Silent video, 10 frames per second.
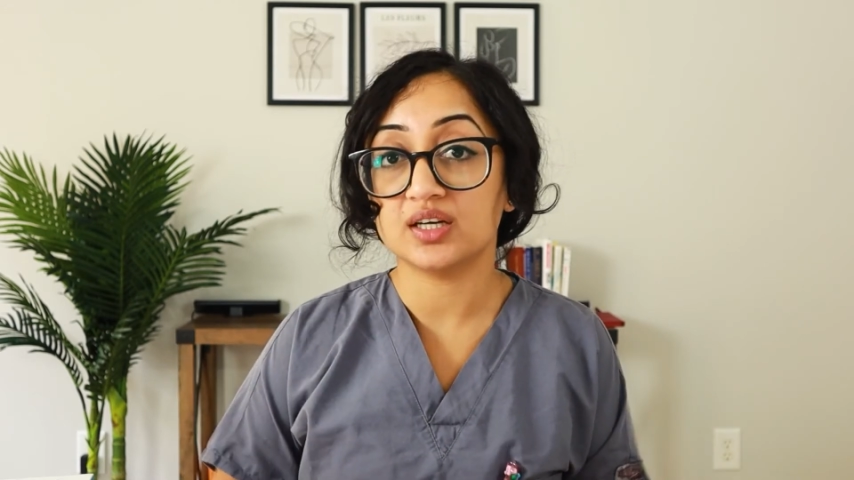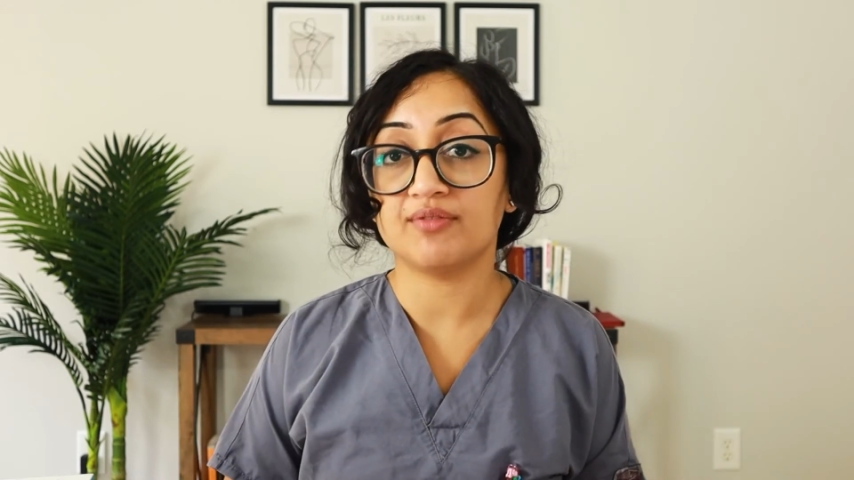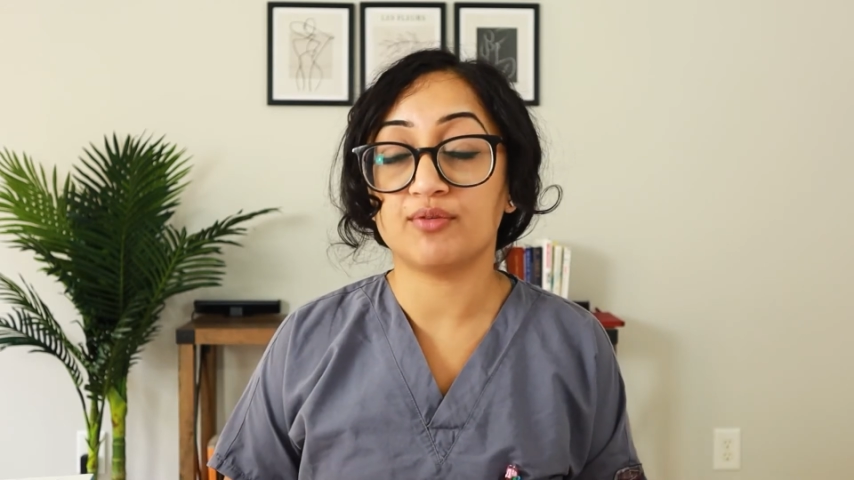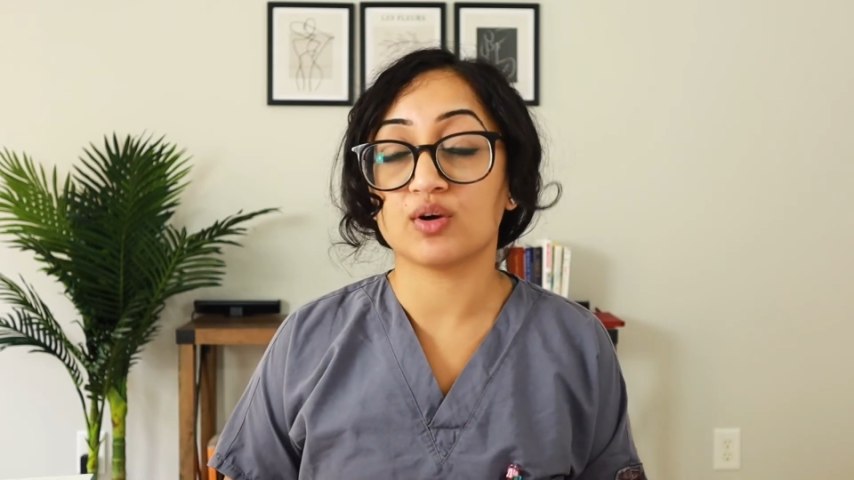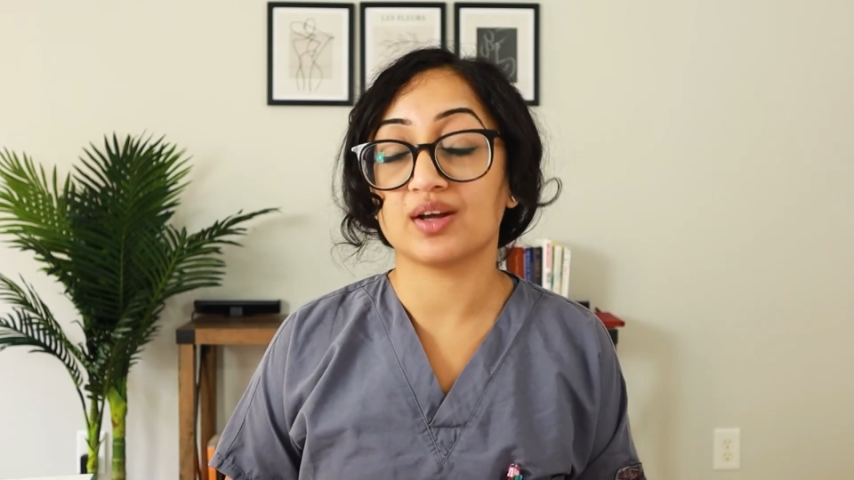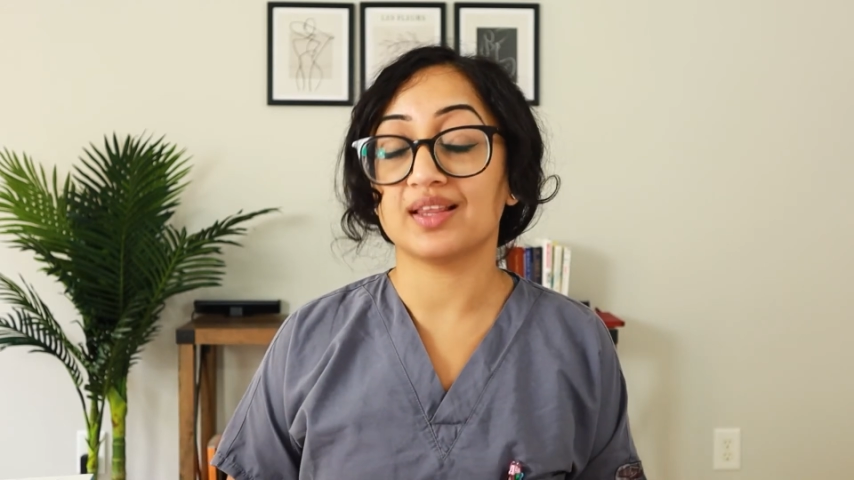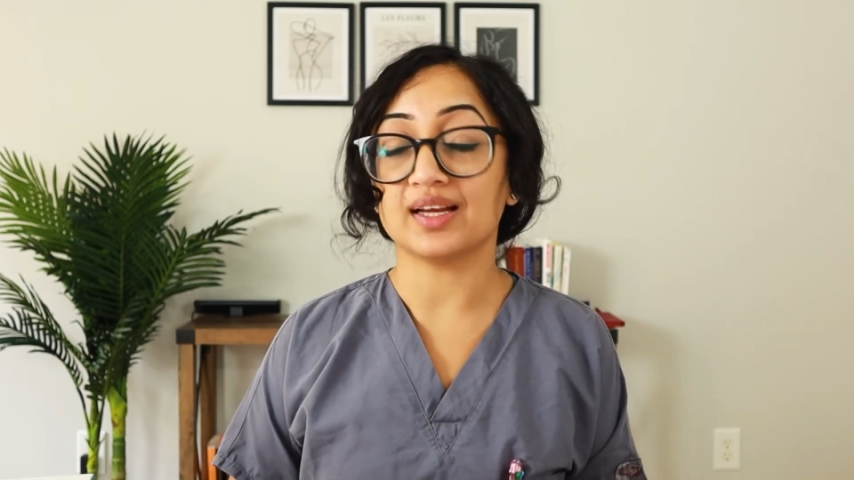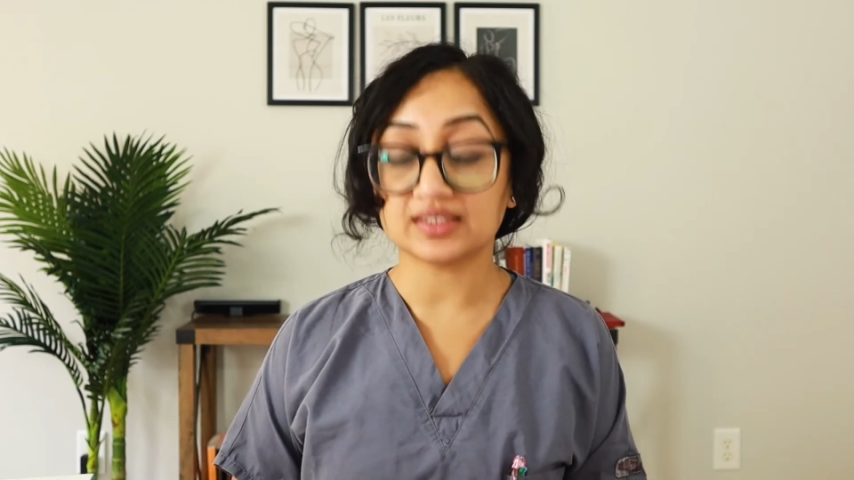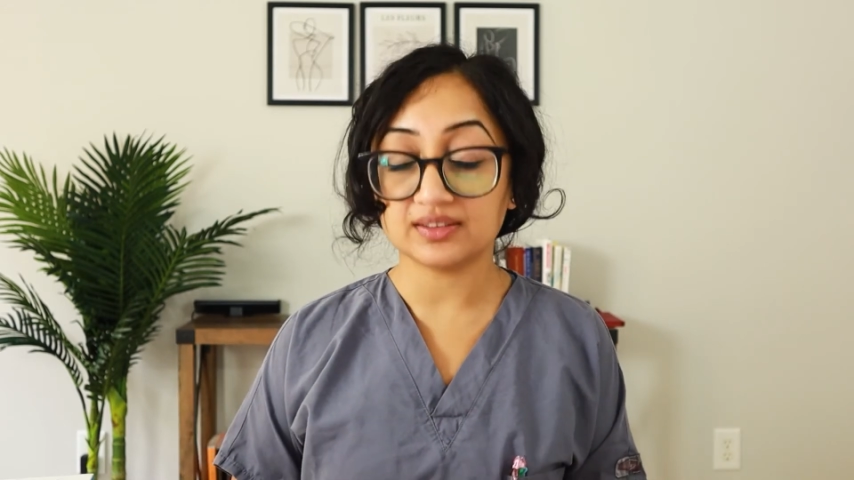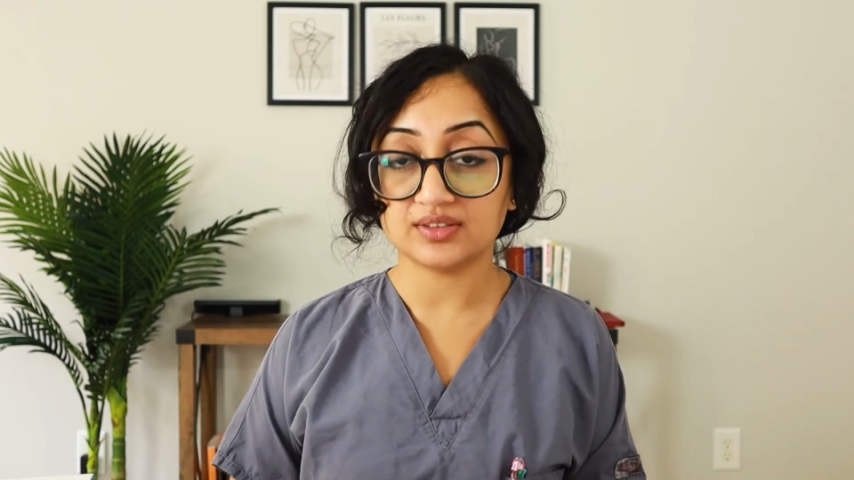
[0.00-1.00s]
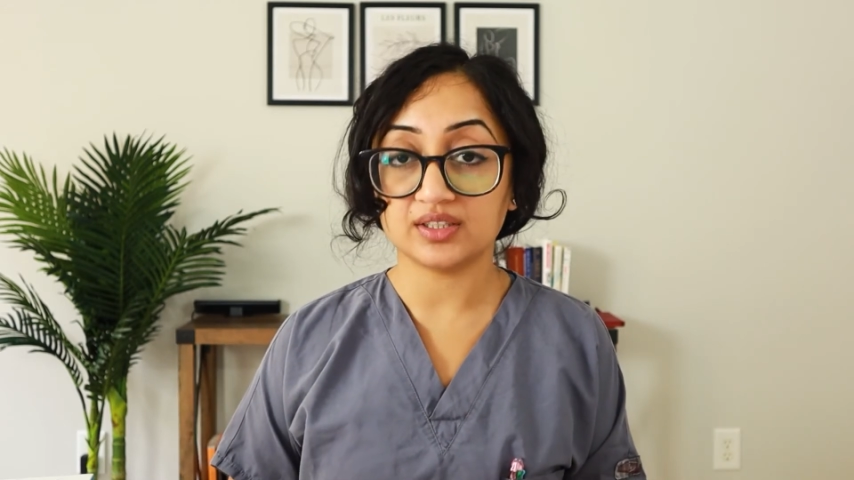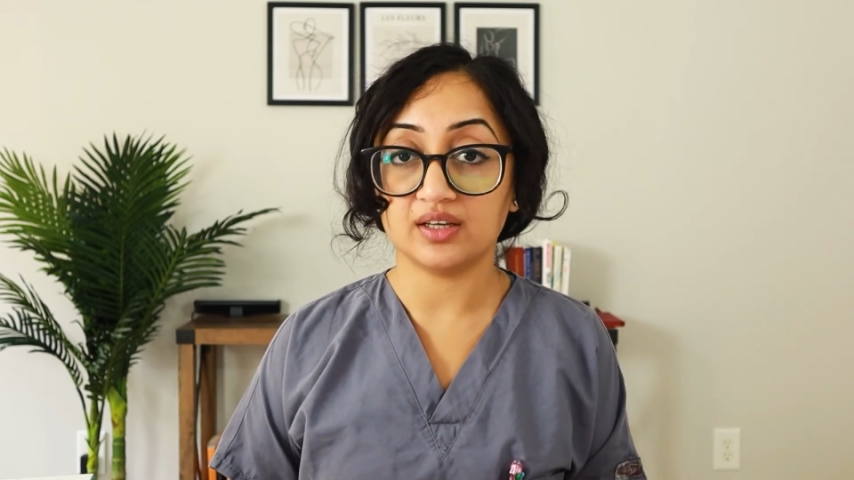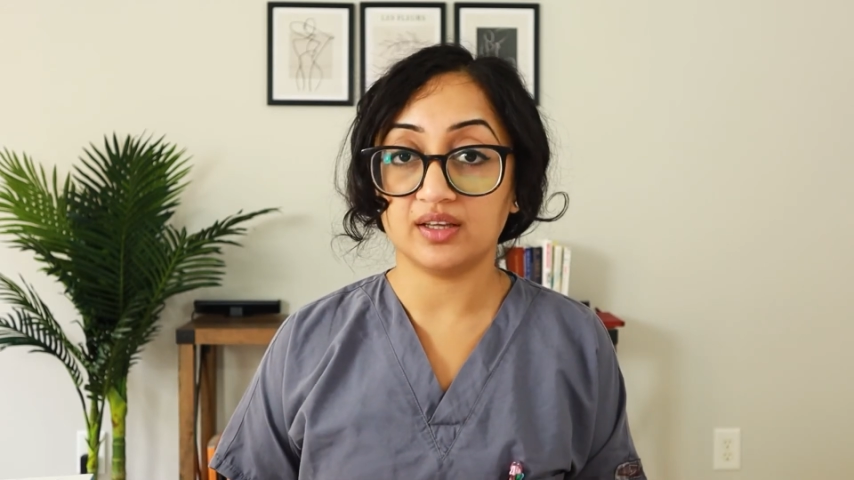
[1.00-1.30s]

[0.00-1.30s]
for electives